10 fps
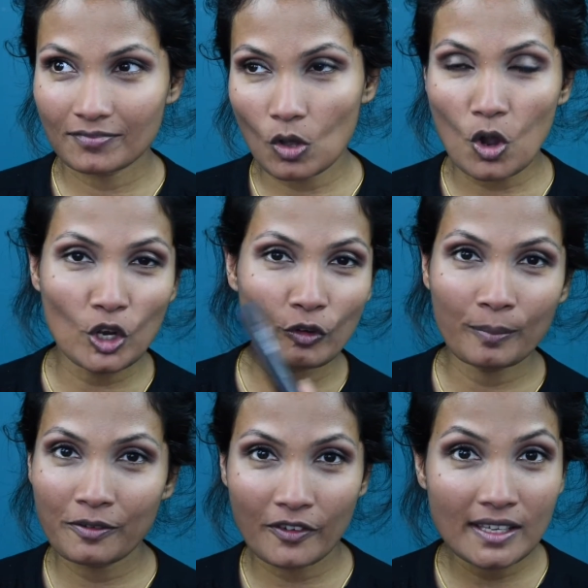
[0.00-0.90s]
all over
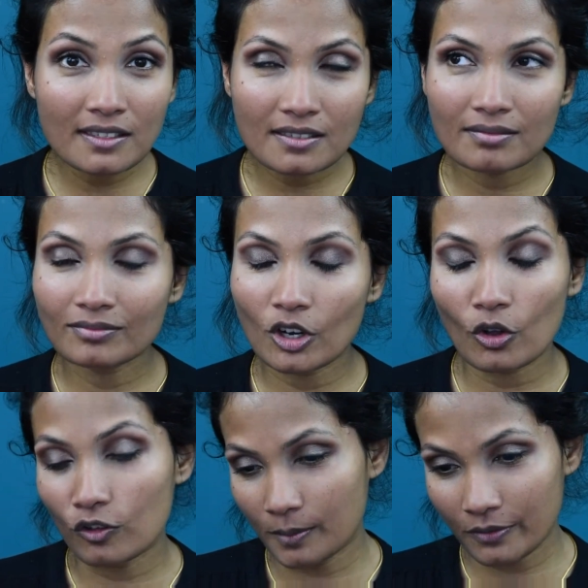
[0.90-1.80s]
my face. Not
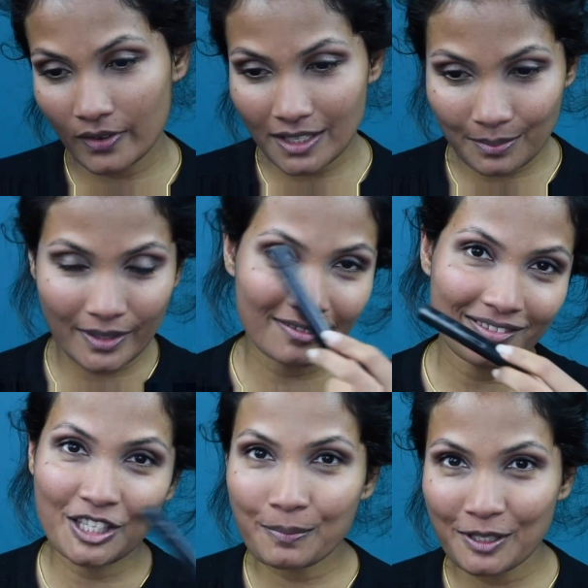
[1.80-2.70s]
all of my face, but
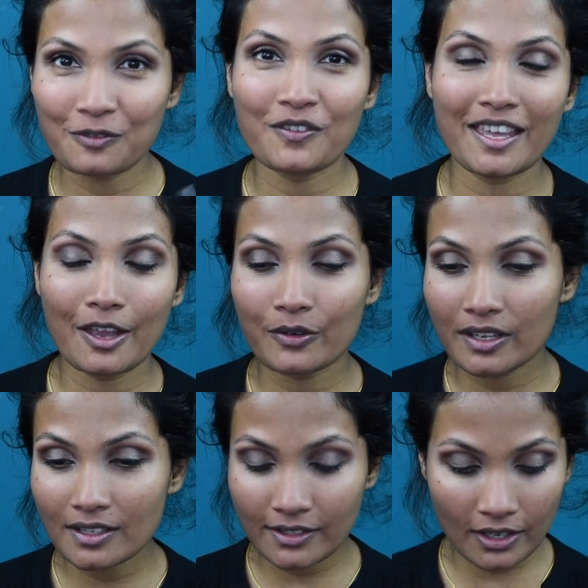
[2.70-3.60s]
in specific
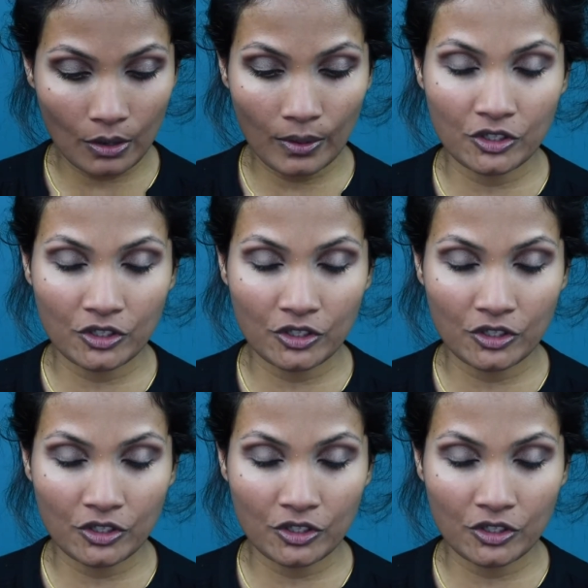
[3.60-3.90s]
areas. So I